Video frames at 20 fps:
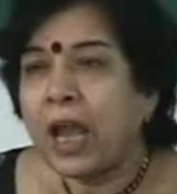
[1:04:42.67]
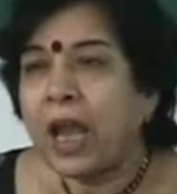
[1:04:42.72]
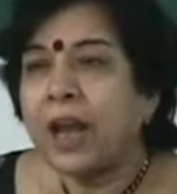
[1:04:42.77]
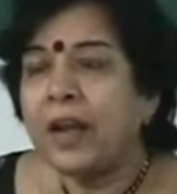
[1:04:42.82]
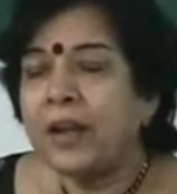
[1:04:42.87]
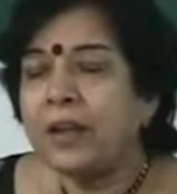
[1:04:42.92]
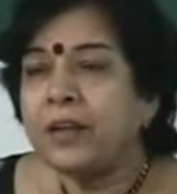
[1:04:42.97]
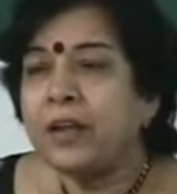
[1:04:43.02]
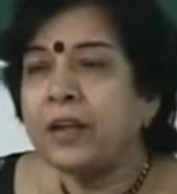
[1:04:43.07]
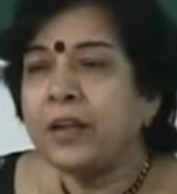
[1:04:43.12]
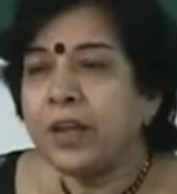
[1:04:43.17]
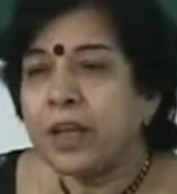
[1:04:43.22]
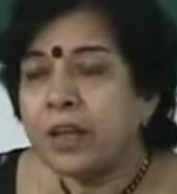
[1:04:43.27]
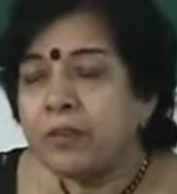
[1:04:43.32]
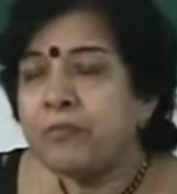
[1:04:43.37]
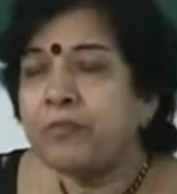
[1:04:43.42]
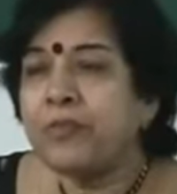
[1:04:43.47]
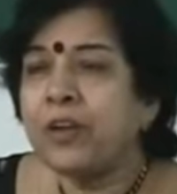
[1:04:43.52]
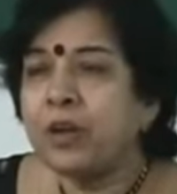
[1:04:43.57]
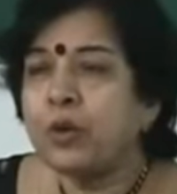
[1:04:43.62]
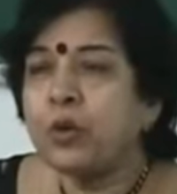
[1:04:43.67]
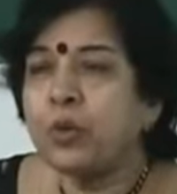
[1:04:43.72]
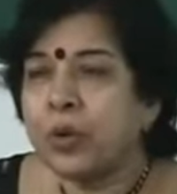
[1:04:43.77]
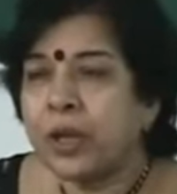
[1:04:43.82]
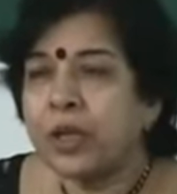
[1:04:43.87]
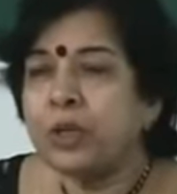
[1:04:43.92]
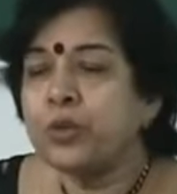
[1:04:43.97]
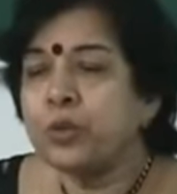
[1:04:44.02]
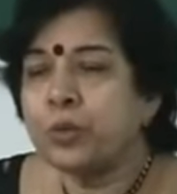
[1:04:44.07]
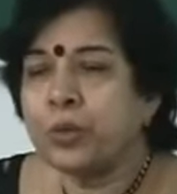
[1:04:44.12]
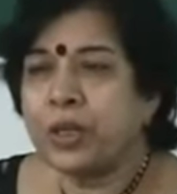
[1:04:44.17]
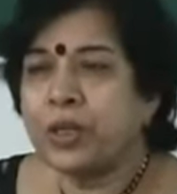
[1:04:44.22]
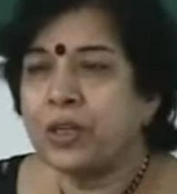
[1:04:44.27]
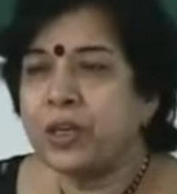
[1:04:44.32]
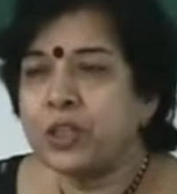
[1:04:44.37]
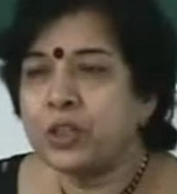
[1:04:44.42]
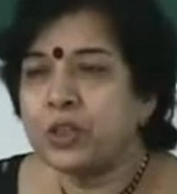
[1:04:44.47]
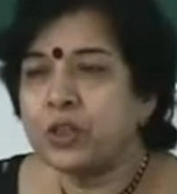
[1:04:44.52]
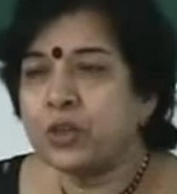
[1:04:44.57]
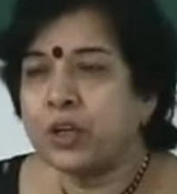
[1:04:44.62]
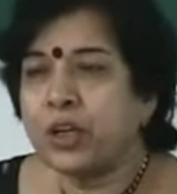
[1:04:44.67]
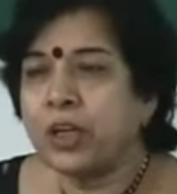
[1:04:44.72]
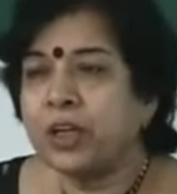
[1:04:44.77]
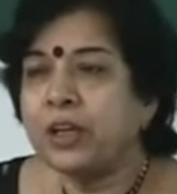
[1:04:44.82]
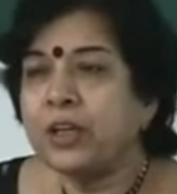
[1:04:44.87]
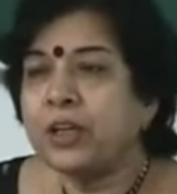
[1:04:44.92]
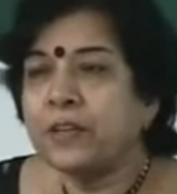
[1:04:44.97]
And if we look into the history,